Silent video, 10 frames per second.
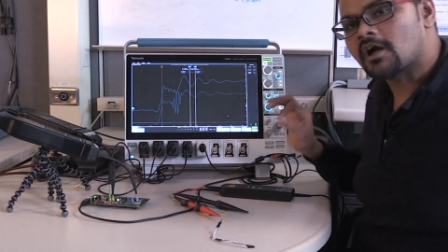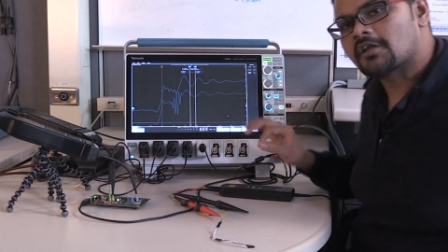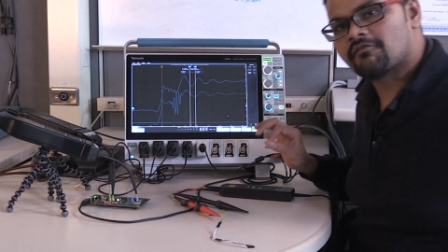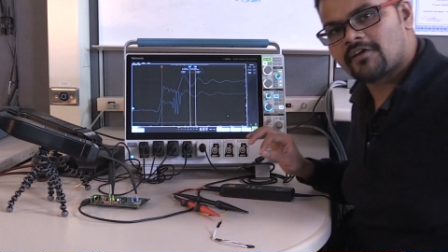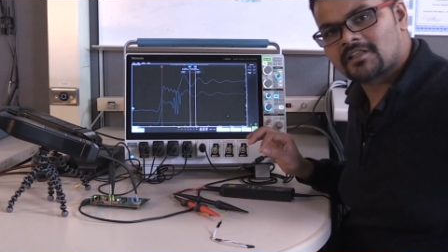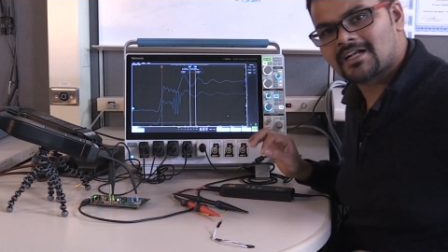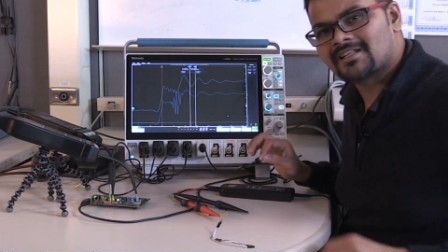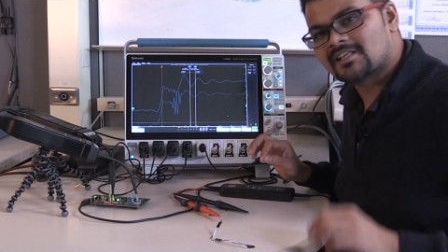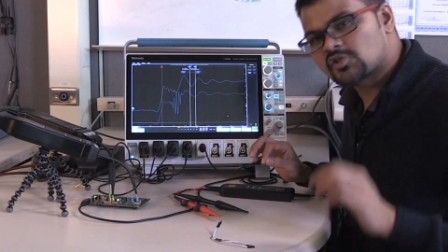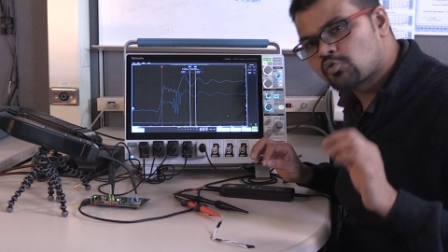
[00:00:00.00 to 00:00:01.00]
an artifact
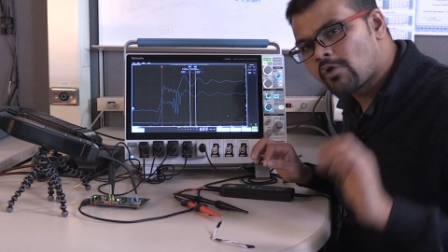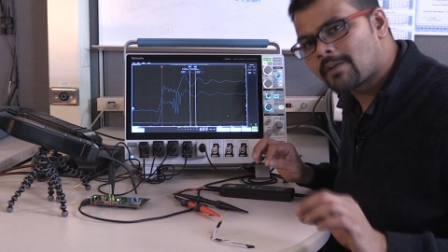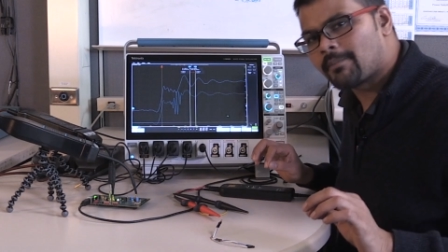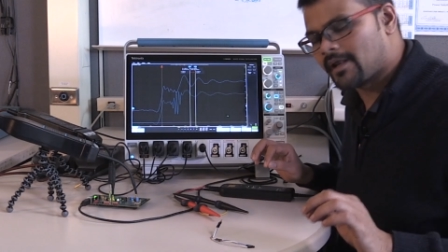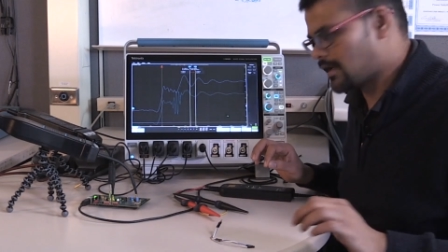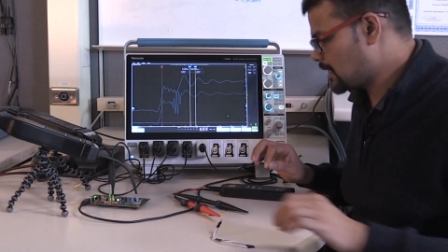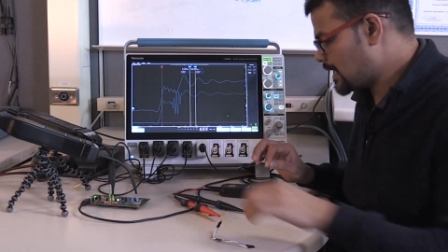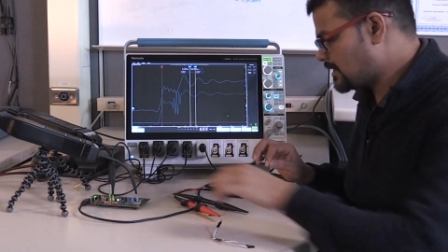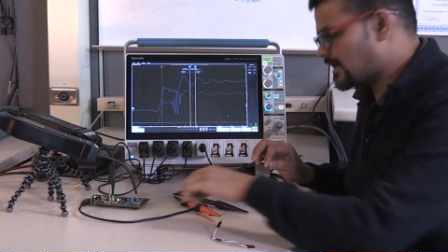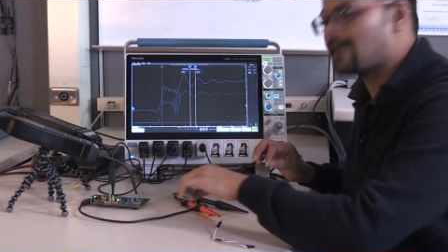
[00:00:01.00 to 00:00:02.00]
that the square pin
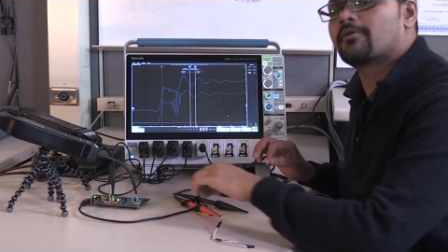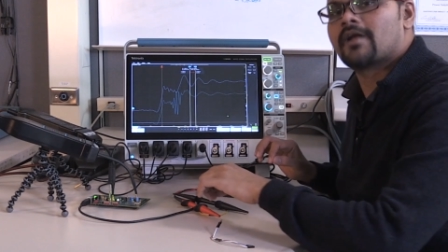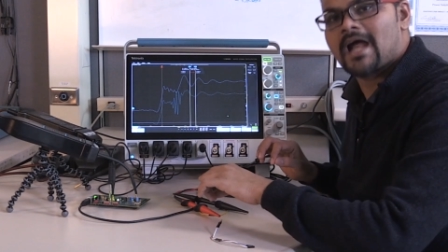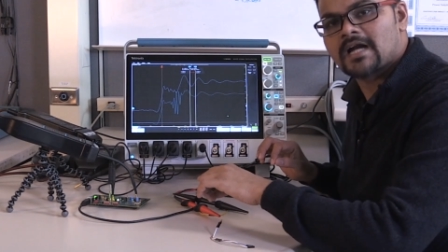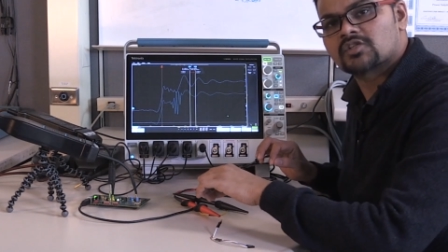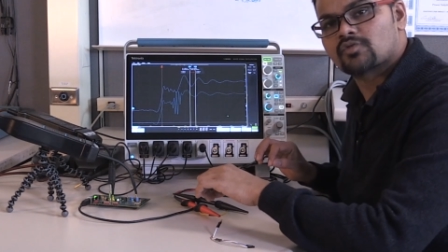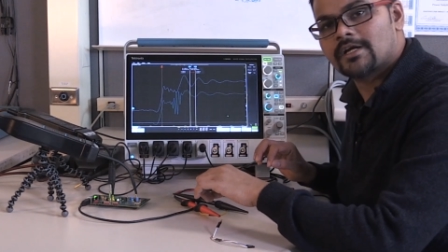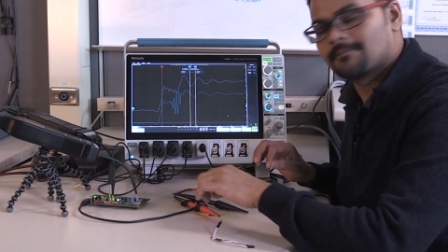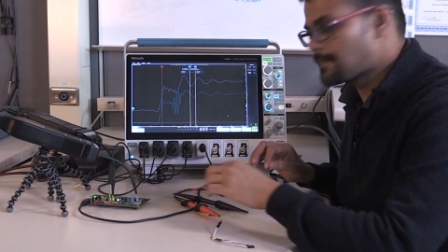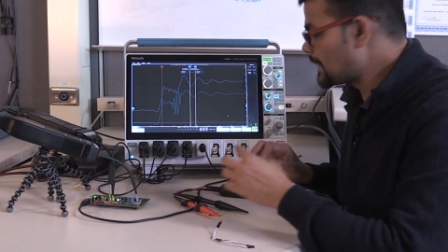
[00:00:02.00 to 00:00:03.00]
and the adapter adds
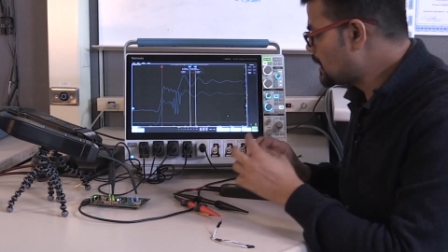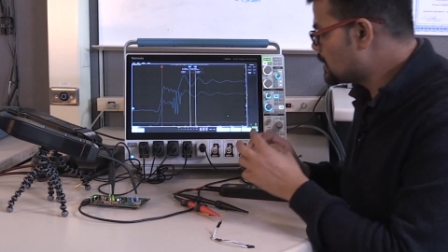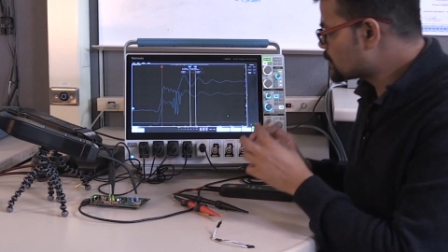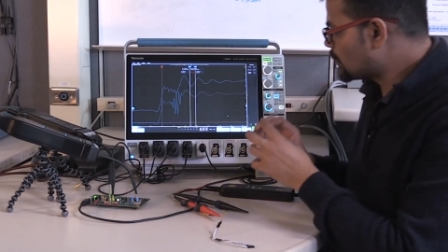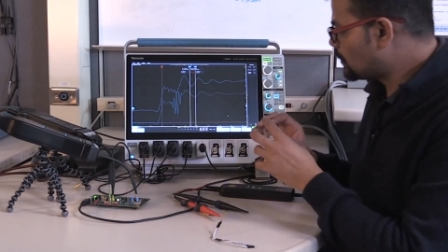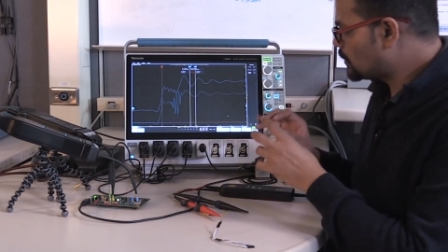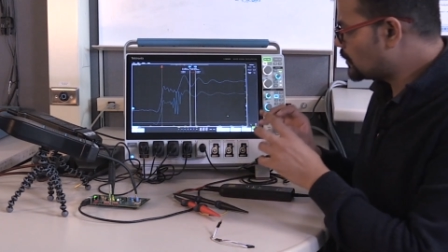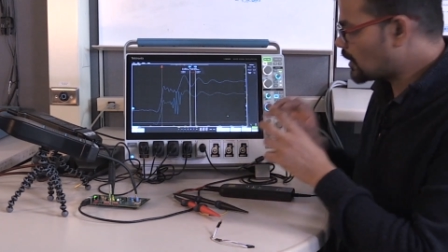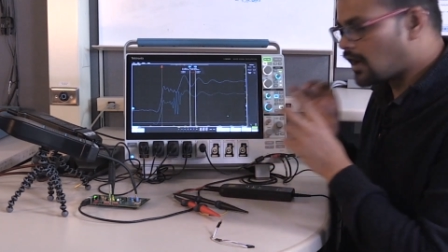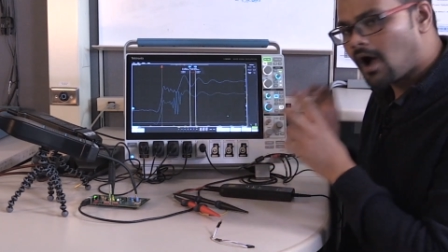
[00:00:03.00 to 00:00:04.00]
right so
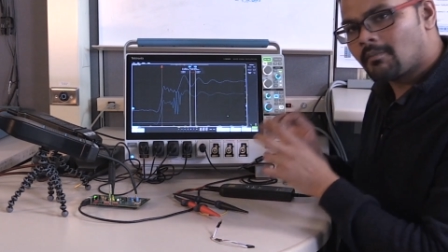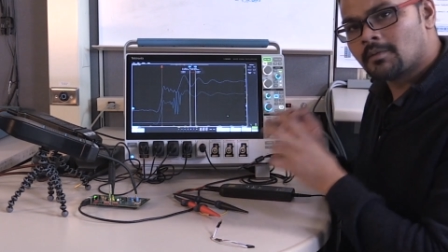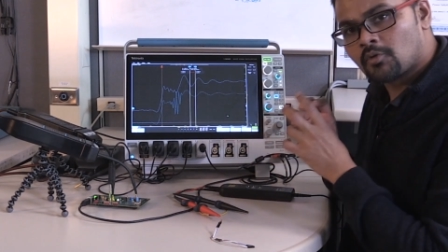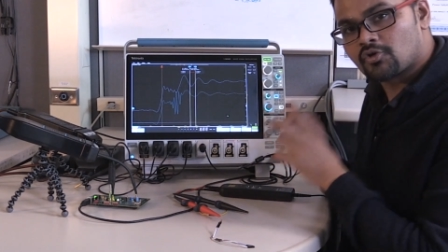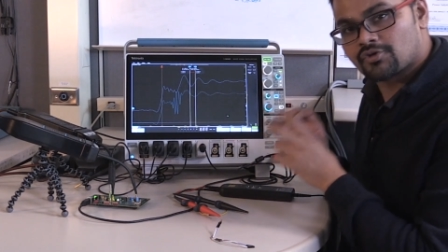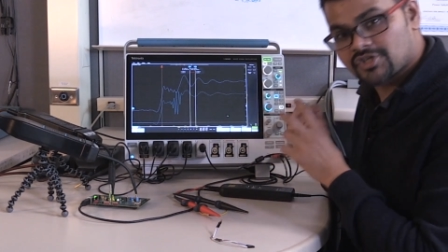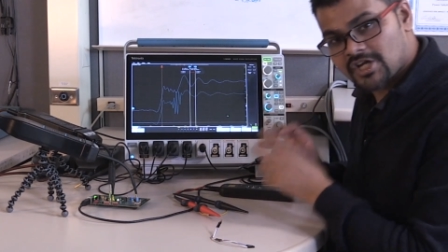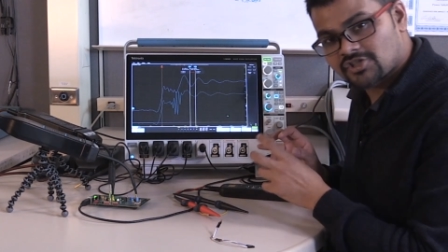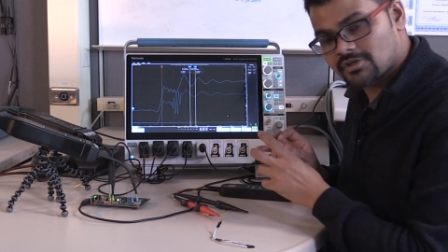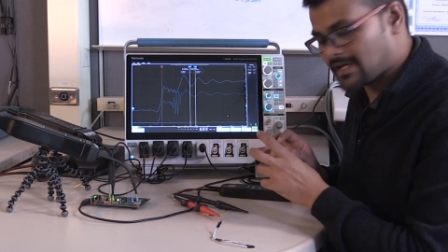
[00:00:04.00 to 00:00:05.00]
the common mode
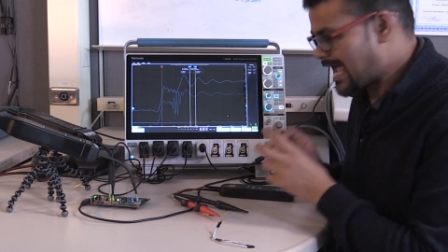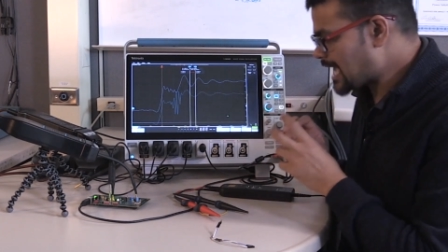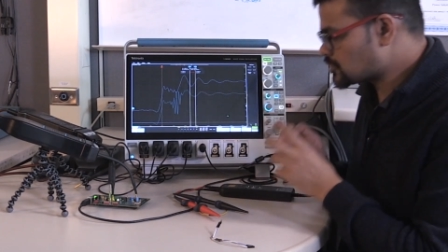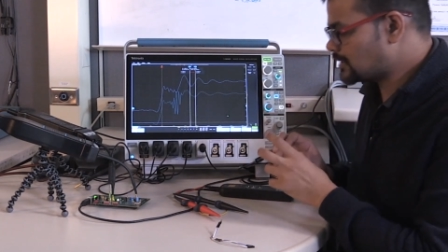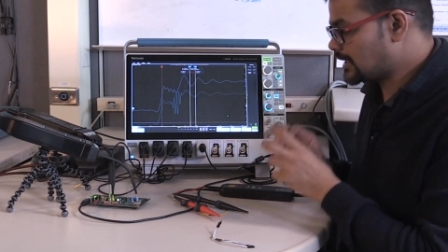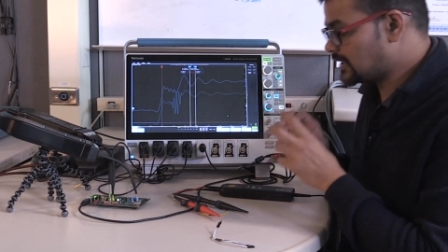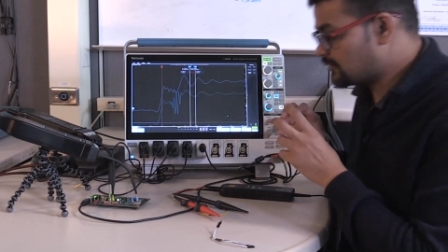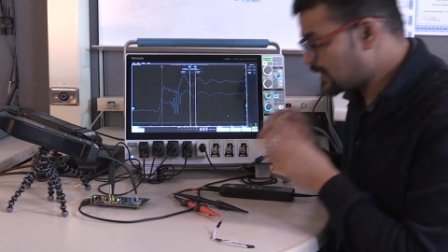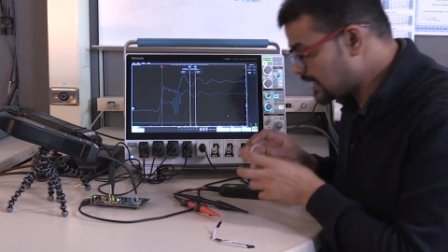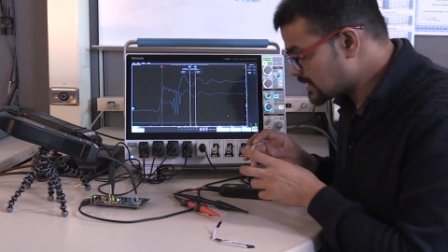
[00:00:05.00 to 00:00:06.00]
rejection actually
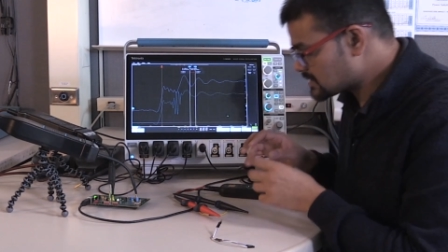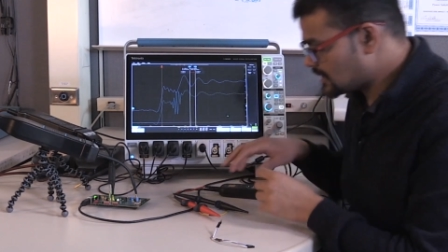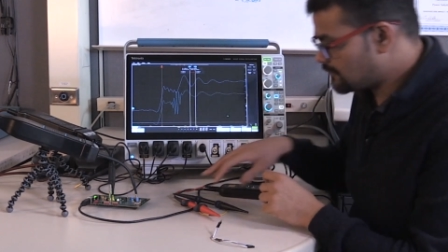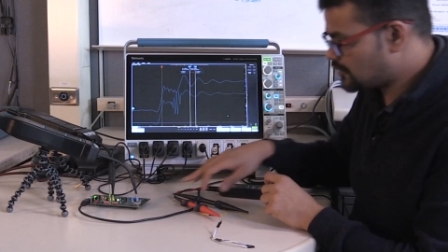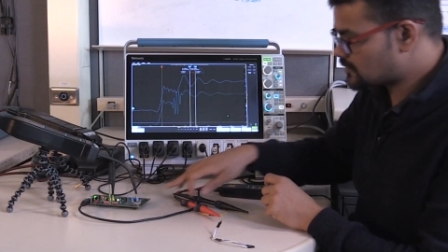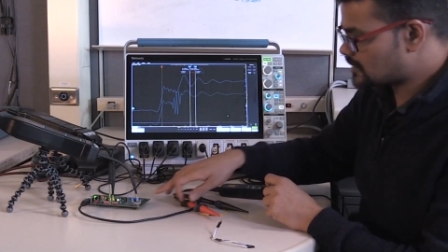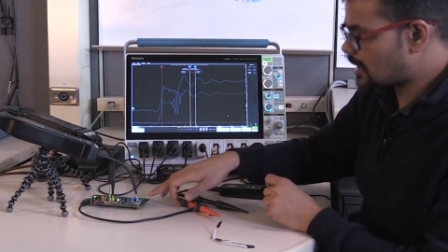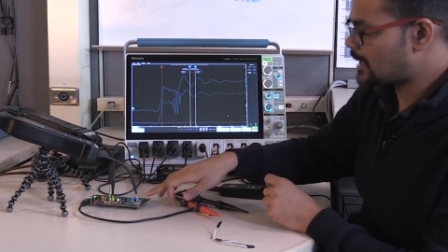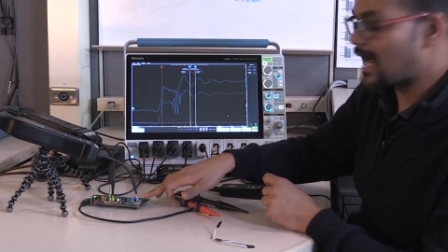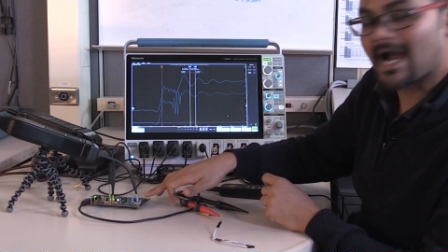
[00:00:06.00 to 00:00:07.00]
degrades if you
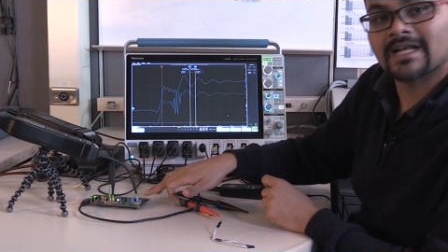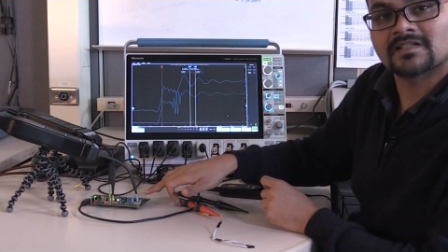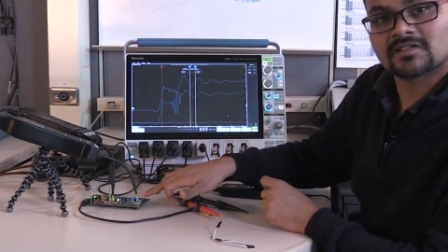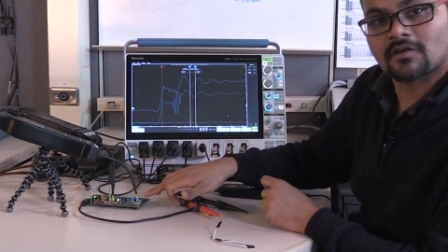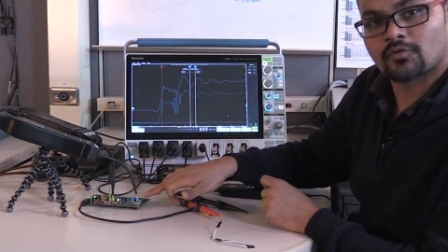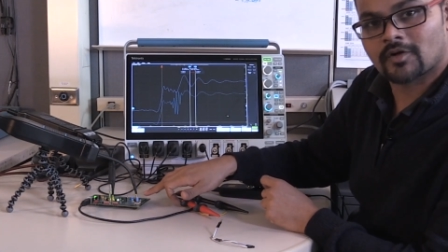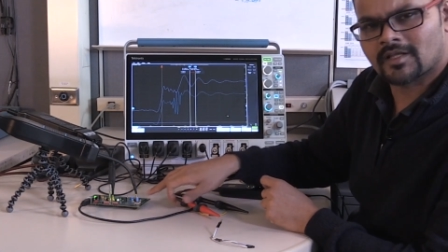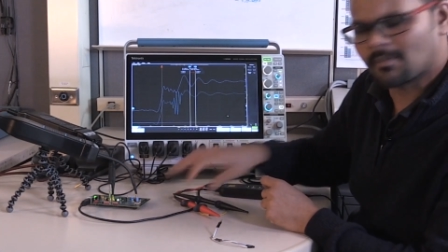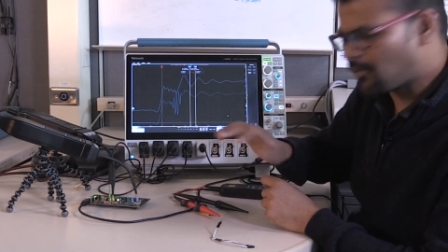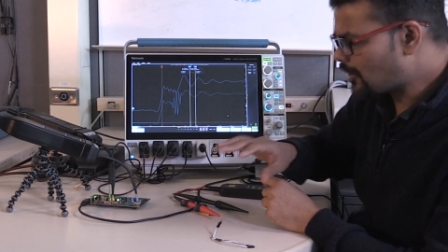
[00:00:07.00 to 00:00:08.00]
start adding stuff to it
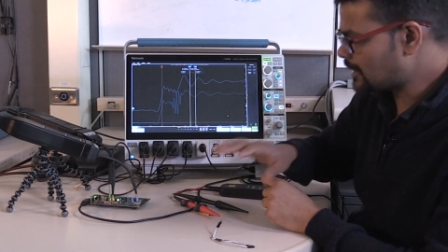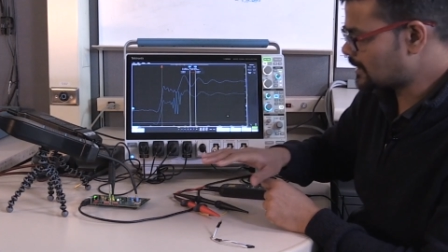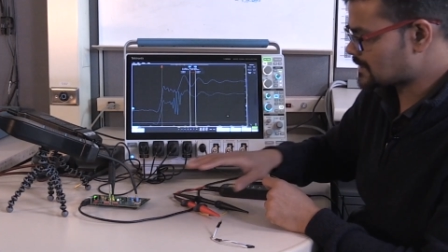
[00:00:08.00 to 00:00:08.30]
and the point